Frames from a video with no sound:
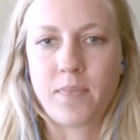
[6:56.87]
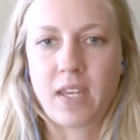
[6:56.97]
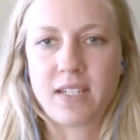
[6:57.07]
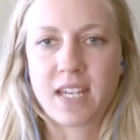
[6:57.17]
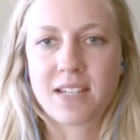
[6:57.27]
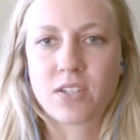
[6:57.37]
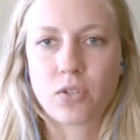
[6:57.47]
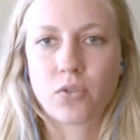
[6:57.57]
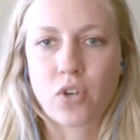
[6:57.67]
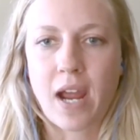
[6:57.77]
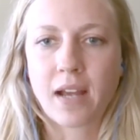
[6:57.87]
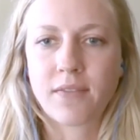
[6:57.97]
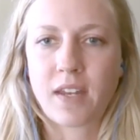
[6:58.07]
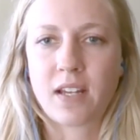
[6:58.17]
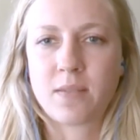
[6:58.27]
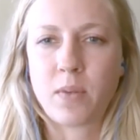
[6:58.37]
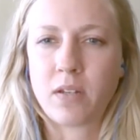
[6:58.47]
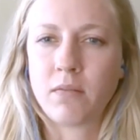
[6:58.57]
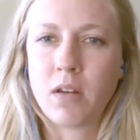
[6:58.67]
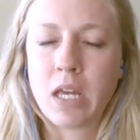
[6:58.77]
intestinal tract that has
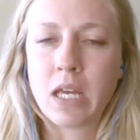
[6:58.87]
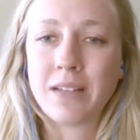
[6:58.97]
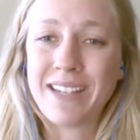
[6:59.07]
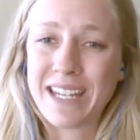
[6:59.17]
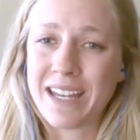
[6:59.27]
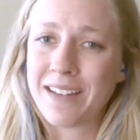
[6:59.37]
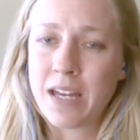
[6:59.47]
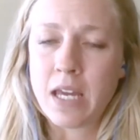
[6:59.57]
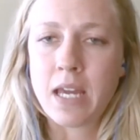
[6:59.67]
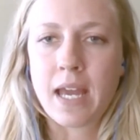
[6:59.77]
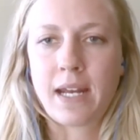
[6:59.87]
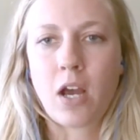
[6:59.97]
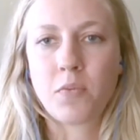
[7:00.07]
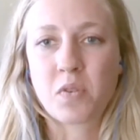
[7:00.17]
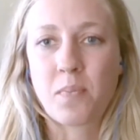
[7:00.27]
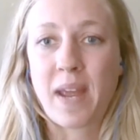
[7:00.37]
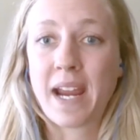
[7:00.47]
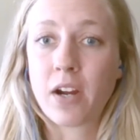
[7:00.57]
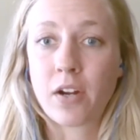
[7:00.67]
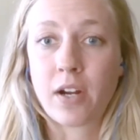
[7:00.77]
been leaking, and it helps
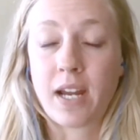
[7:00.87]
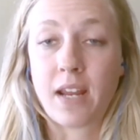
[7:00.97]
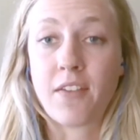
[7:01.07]
repair the